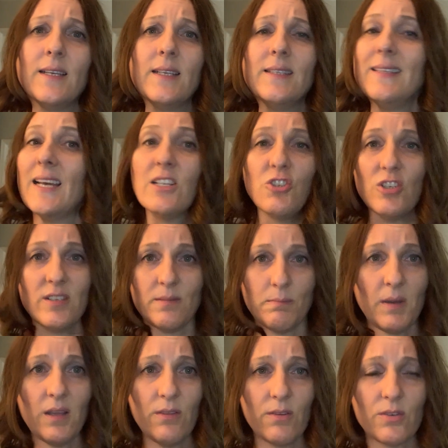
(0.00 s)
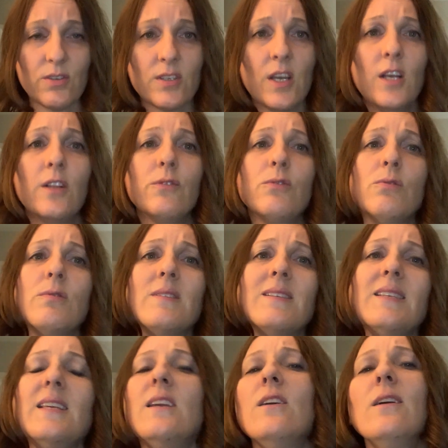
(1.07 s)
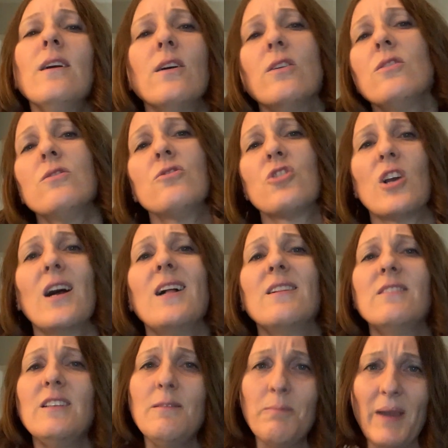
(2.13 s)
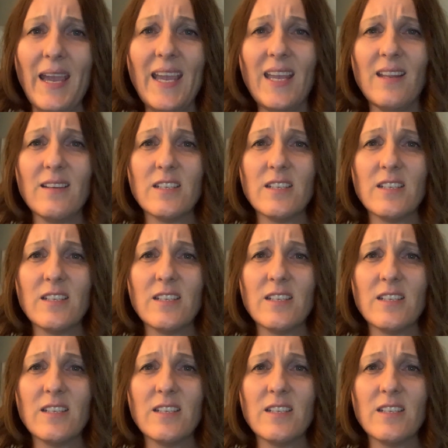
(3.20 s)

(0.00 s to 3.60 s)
not just mothers, to see her child in pain,